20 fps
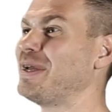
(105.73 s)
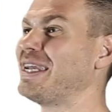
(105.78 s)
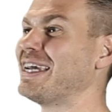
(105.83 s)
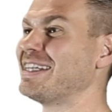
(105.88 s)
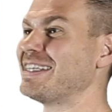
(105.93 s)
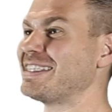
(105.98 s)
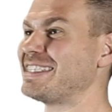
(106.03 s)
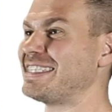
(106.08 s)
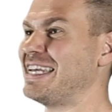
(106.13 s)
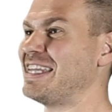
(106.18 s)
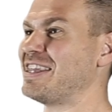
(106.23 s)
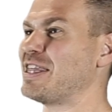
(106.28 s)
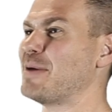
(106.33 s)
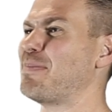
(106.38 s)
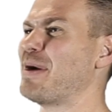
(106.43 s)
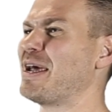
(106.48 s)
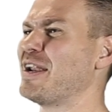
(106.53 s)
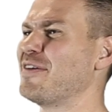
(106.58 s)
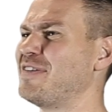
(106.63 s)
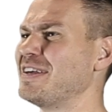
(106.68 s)
begin to see the
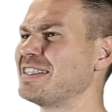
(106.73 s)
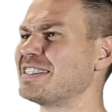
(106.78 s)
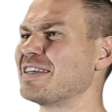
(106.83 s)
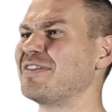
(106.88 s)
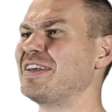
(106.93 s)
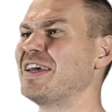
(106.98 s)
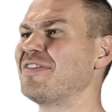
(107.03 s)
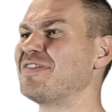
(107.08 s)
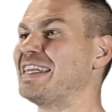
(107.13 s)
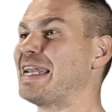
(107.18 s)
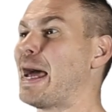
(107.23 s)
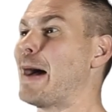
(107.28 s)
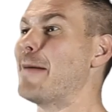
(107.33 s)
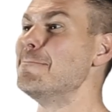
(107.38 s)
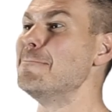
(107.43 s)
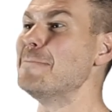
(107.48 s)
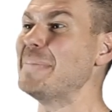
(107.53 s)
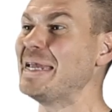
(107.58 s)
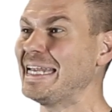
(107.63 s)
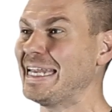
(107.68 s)
benefits of gifting
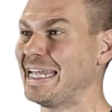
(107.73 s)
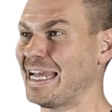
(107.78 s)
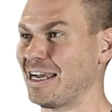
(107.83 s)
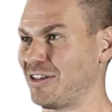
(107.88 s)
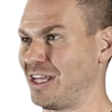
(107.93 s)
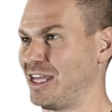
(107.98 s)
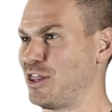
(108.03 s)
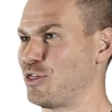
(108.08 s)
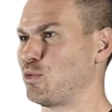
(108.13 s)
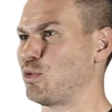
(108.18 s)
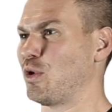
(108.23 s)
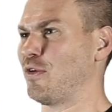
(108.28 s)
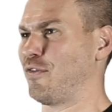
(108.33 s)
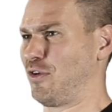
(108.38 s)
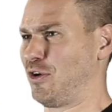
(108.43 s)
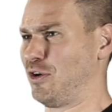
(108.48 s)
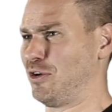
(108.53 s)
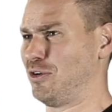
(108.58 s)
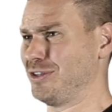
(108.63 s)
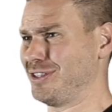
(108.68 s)
immediately through
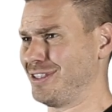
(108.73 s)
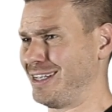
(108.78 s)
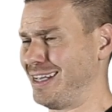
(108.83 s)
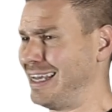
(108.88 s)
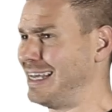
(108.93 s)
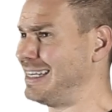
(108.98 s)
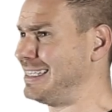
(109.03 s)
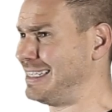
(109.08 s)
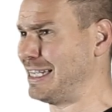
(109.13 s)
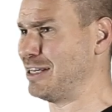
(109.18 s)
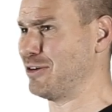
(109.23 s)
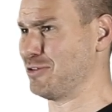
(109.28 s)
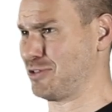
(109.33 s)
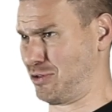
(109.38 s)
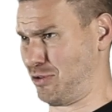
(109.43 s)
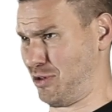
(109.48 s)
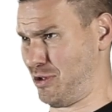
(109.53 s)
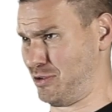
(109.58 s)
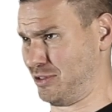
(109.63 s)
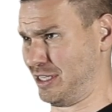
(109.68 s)
referrals and deals
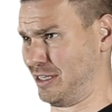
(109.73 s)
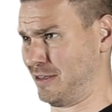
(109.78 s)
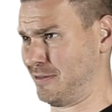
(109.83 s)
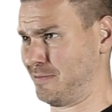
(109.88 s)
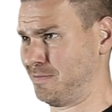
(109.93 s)
closing.